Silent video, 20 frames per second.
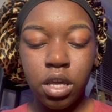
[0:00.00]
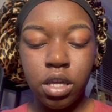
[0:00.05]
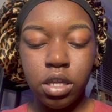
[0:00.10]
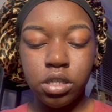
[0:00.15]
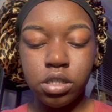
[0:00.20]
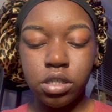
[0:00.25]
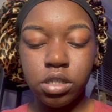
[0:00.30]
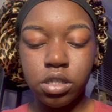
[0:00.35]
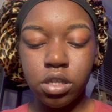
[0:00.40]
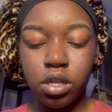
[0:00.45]

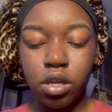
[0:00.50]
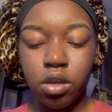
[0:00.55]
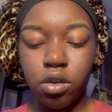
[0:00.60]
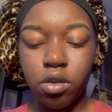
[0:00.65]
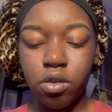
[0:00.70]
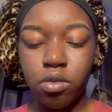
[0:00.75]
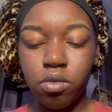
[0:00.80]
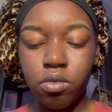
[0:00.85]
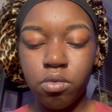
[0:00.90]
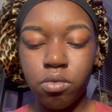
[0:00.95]

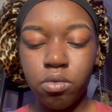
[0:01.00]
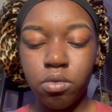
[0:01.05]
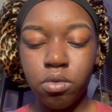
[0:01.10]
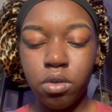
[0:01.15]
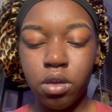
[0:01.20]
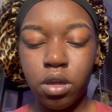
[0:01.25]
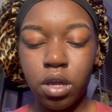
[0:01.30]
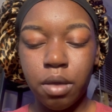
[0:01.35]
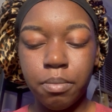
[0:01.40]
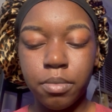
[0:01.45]
So
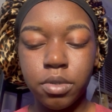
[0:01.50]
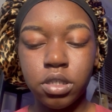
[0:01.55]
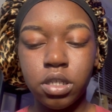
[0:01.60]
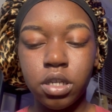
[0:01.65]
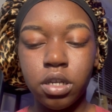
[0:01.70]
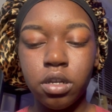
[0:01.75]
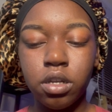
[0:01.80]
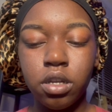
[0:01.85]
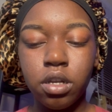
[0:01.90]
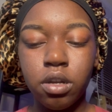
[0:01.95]
I'm gonna
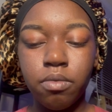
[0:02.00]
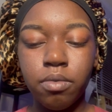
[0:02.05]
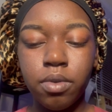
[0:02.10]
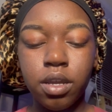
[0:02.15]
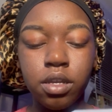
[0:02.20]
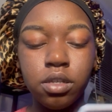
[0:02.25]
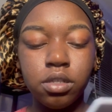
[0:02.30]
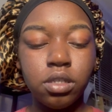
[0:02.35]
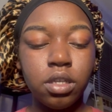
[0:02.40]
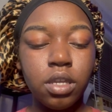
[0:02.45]
turn it
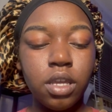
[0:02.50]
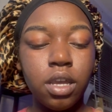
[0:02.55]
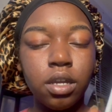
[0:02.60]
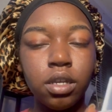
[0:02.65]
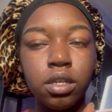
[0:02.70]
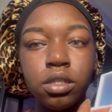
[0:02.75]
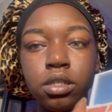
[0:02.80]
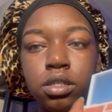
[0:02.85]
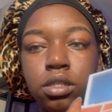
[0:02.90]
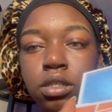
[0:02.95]
around so y'all
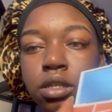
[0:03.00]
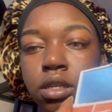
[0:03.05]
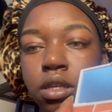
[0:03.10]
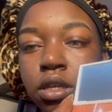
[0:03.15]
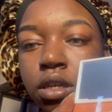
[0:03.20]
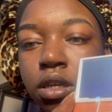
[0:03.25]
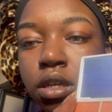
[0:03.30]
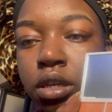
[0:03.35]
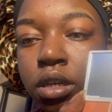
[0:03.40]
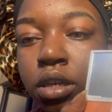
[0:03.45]
can
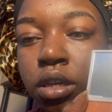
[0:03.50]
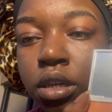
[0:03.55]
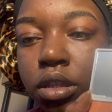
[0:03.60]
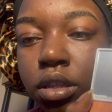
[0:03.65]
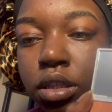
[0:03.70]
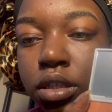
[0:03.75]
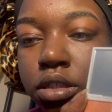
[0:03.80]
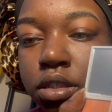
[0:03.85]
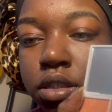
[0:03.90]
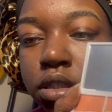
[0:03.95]
see.
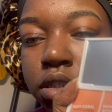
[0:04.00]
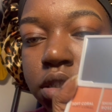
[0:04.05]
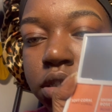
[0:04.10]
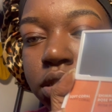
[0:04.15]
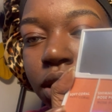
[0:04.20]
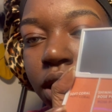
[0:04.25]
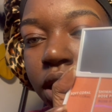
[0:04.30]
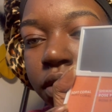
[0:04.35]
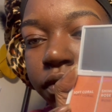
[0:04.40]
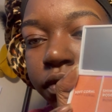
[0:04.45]
This is
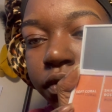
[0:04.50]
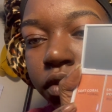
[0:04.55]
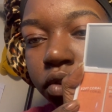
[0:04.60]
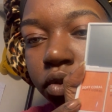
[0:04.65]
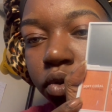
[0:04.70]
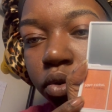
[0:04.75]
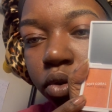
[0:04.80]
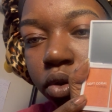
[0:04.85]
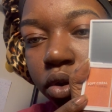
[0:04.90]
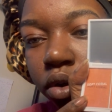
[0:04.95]
soft
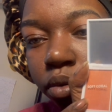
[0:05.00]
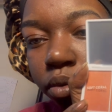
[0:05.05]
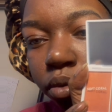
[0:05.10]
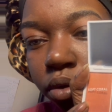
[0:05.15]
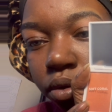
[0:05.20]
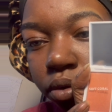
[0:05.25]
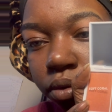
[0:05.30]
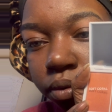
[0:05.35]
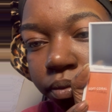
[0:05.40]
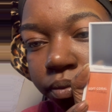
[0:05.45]

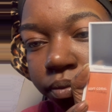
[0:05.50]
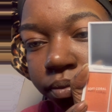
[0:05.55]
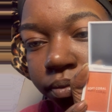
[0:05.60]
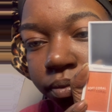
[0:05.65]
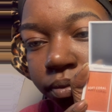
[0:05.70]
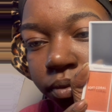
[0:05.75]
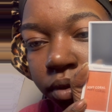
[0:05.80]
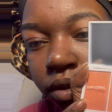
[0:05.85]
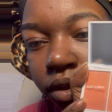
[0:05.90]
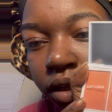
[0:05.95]
coral.
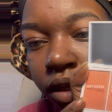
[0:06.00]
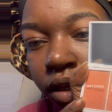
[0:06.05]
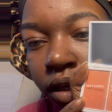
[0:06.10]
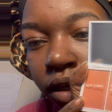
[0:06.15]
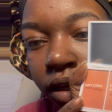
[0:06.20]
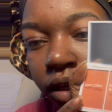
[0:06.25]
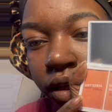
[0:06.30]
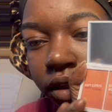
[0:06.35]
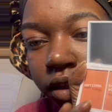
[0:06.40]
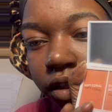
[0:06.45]

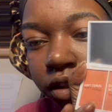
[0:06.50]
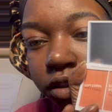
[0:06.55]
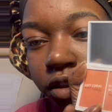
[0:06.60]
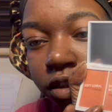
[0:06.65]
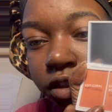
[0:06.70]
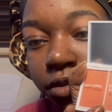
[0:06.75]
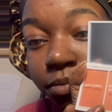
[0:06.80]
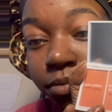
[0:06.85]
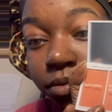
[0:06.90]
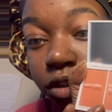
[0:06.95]
This is
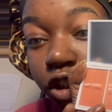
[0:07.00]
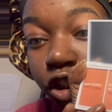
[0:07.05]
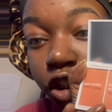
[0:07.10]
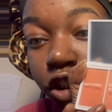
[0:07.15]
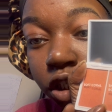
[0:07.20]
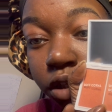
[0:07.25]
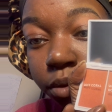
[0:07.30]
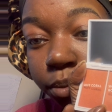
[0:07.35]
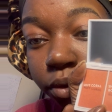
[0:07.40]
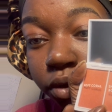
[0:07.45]

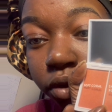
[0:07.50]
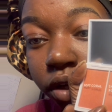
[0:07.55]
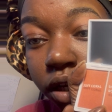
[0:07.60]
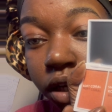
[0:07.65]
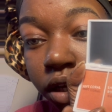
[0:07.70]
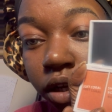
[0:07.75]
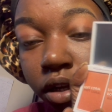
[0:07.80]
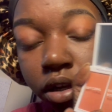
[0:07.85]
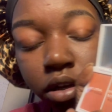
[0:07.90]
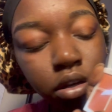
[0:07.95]

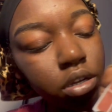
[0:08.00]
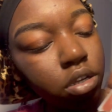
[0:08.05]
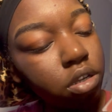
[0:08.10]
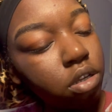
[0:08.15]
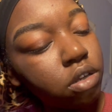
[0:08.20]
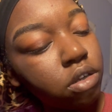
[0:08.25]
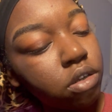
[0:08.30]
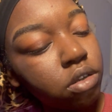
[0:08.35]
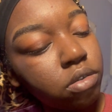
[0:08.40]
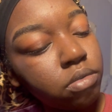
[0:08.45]
shimmery
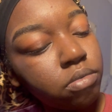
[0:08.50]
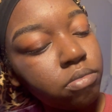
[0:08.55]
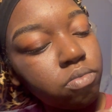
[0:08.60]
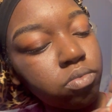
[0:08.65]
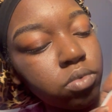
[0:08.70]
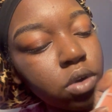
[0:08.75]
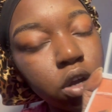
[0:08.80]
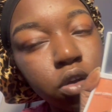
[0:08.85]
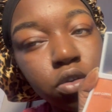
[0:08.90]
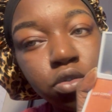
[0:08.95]
um,
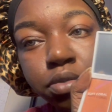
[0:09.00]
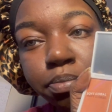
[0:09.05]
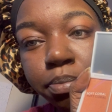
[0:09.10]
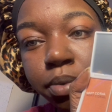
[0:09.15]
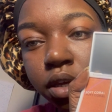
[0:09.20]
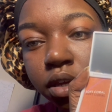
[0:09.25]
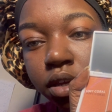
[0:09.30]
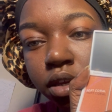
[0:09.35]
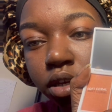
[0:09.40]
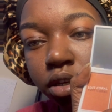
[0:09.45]
rose
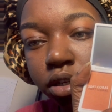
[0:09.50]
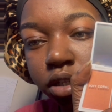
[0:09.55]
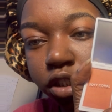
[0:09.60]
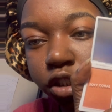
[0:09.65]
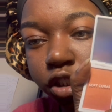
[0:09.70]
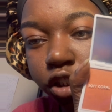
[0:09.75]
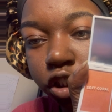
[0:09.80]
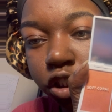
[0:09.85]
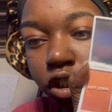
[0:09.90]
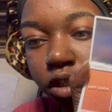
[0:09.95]
pink,
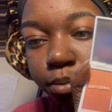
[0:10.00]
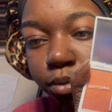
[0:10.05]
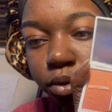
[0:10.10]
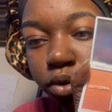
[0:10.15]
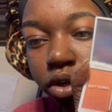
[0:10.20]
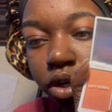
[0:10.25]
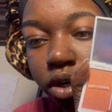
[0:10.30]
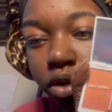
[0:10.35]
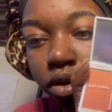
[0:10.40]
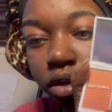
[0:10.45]

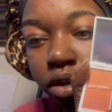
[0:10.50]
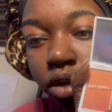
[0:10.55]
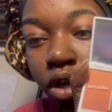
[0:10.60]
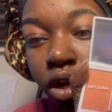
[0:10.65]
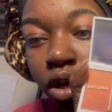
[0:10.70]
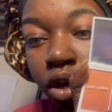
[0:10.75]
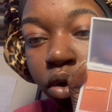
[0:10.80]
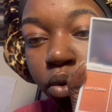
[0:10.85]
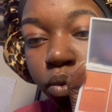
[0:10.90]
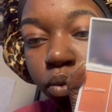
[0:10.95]
shimmery
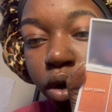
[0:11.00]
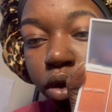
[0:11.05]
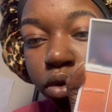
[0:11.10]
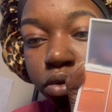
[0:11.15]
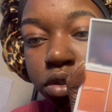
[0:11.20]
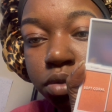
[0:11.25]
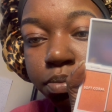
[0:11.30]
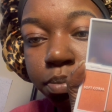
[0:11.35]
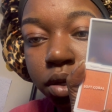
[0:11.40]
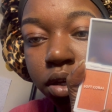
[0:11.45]

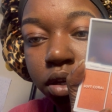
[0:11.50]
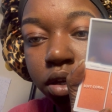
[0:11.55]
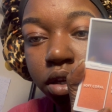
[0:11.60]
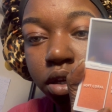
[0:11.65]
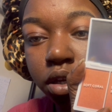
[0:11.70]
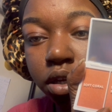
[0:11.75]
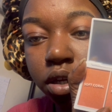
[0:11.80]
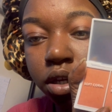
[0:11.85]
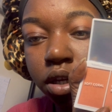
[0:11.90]
rose pink.